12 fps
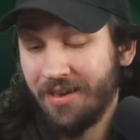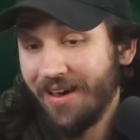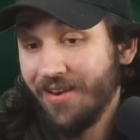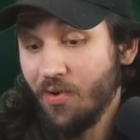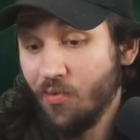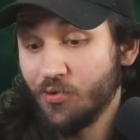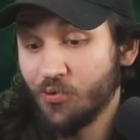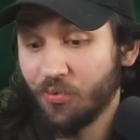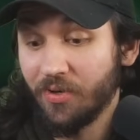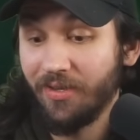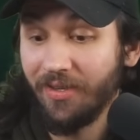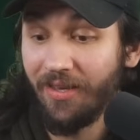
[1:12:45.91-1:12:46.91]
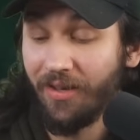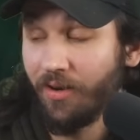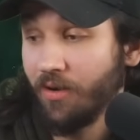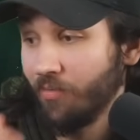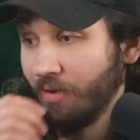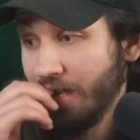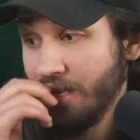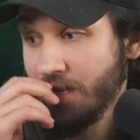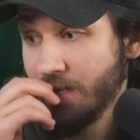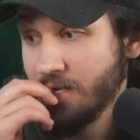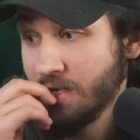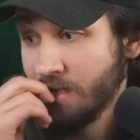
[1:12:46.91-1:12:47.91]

got to go Drill here, right?